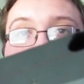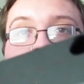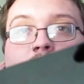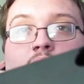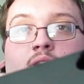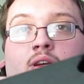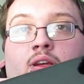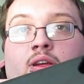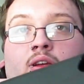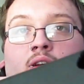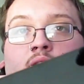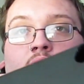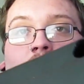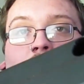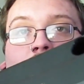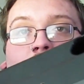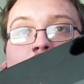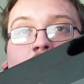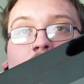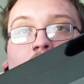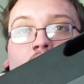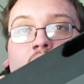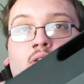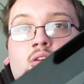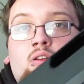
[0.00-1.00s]
right here
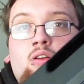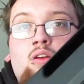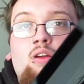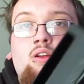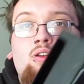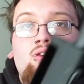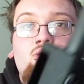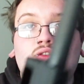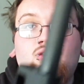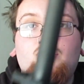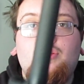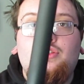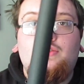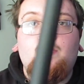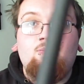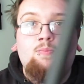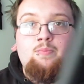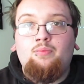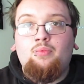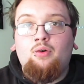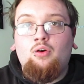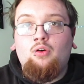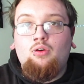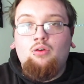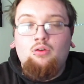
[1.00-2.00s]
and you
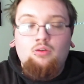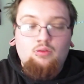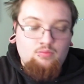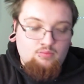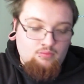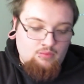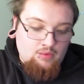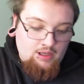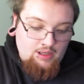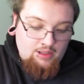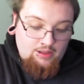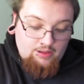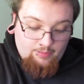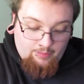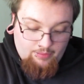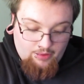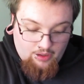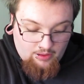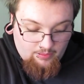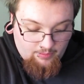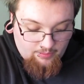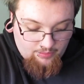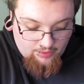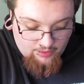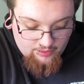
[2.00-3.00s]
just pull on the
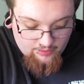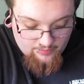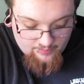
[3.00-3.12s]
pump